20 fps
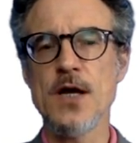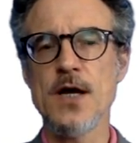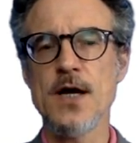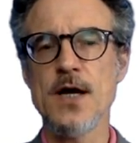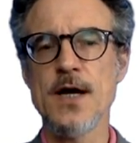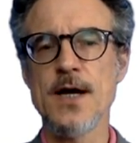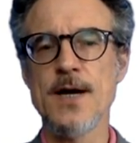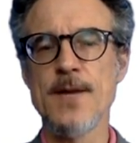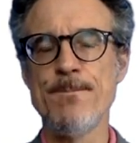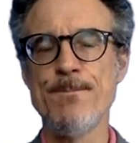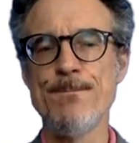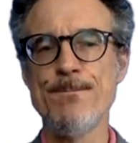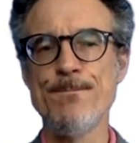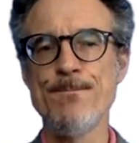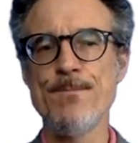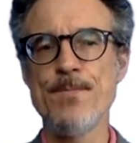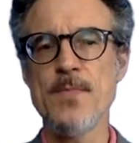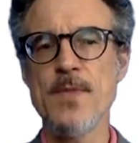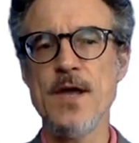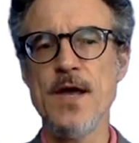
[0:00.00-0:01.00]
um,
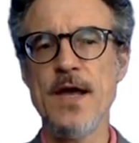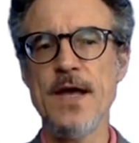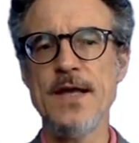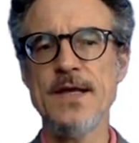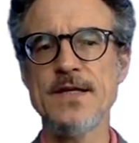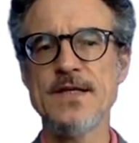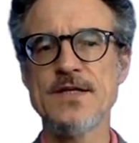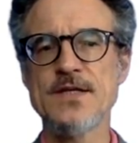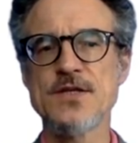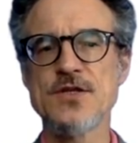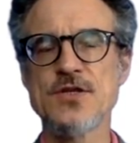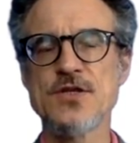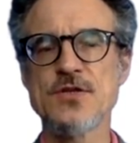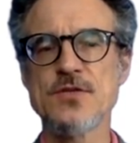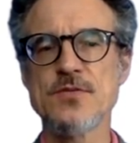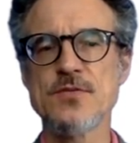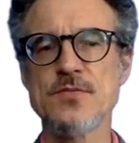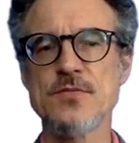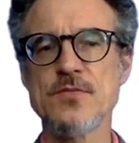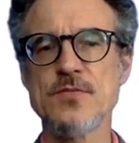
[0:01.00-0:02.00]

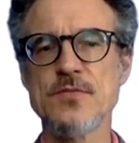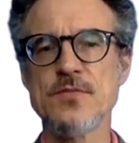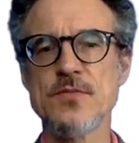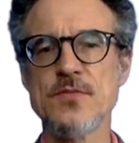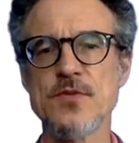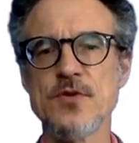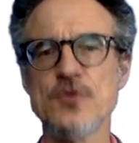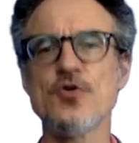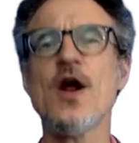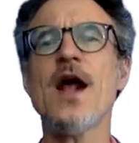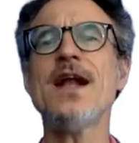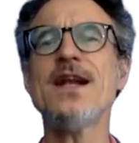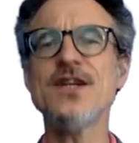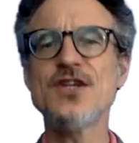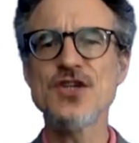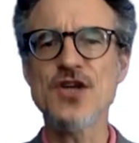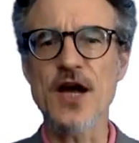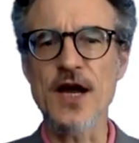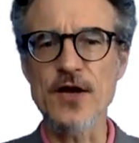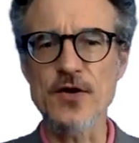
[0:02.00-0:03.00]
is
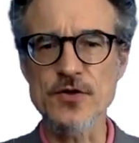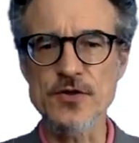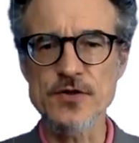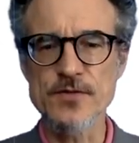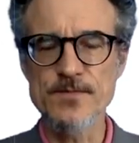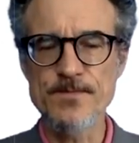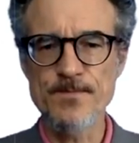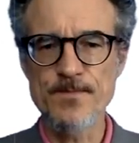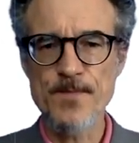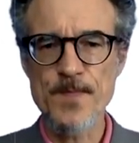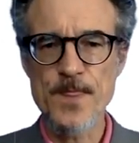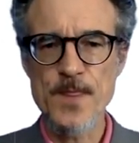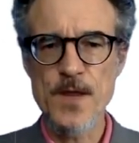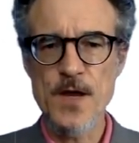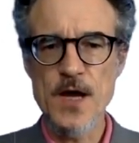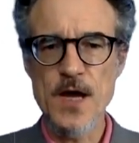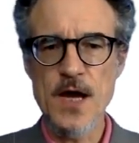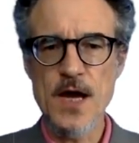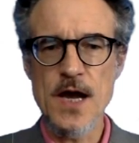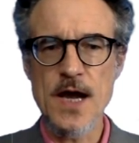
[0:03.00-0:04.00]
grandchild.
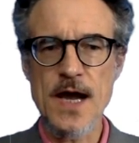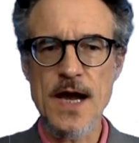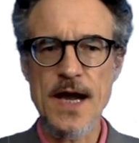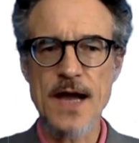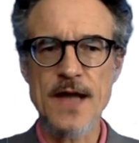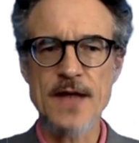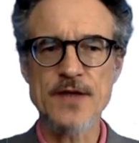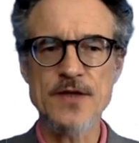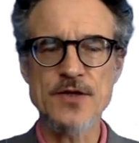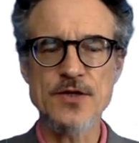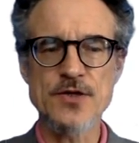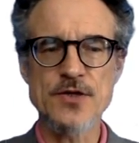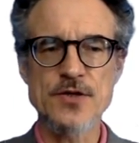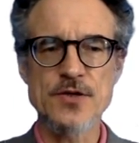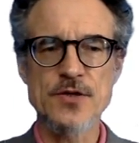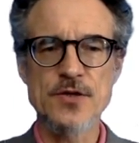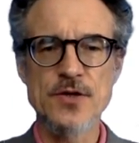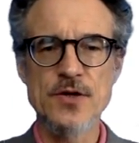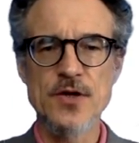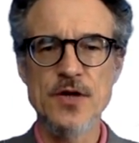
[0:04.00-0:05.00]
And
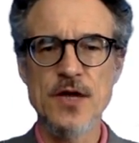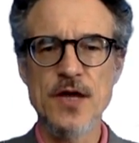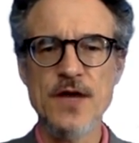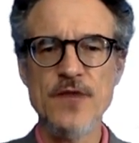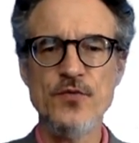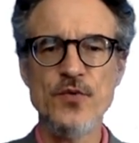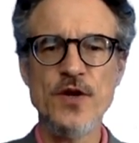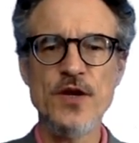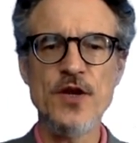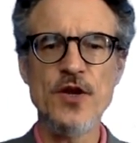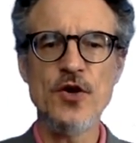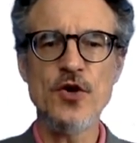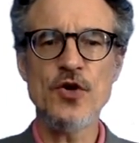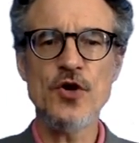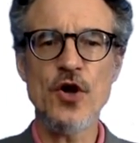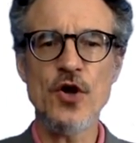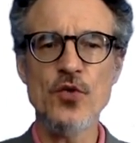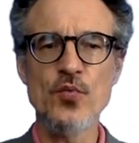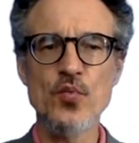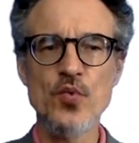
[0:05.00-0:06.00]
if we
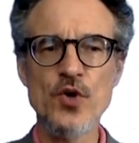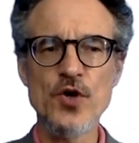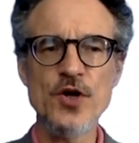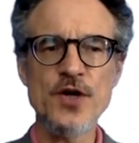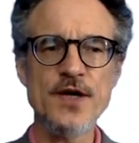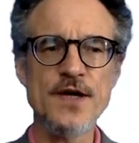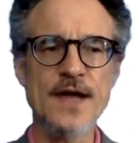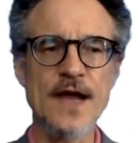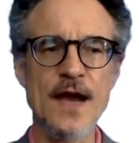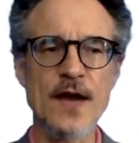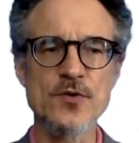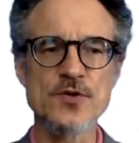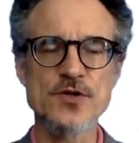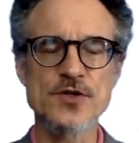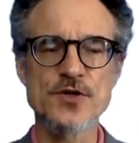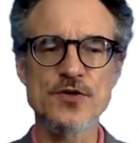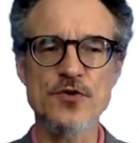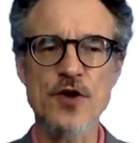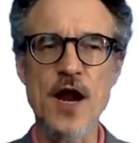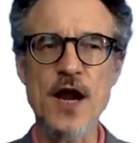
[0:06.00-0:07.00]
look on word
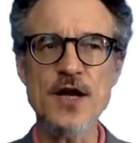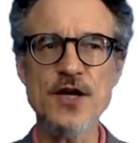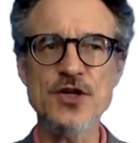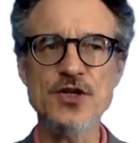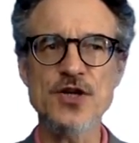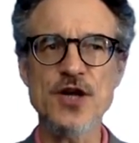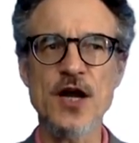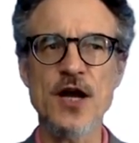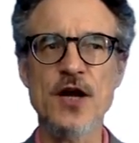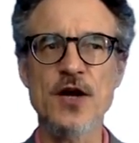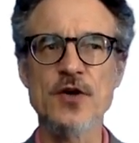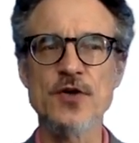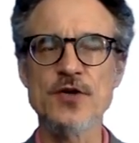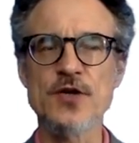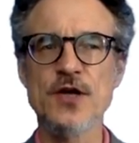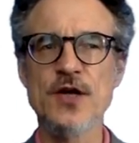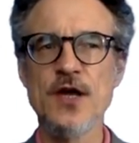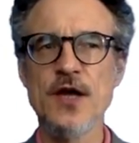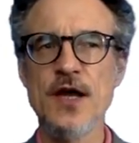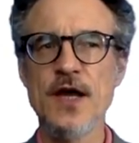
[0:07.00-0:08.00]
count,
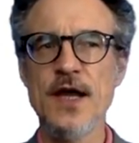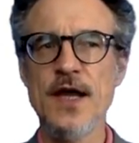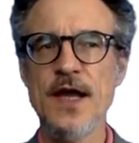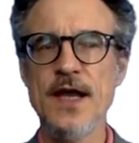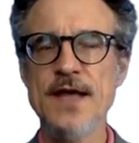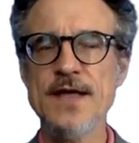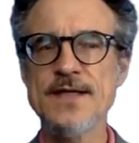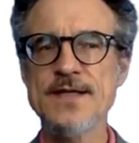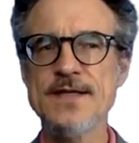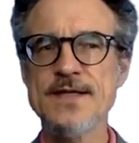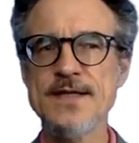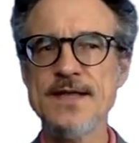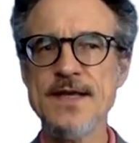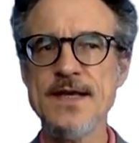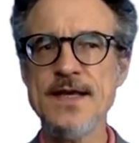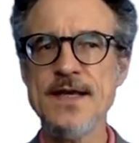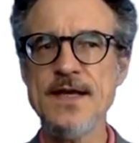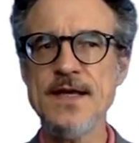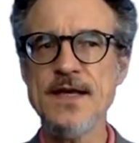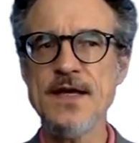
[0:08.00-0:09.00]
grandchild is
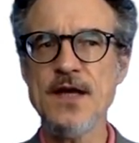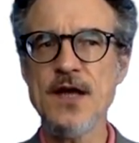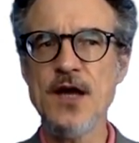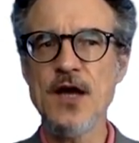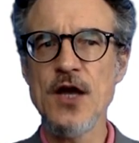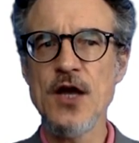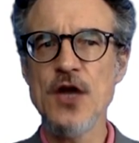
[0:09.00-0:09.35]
the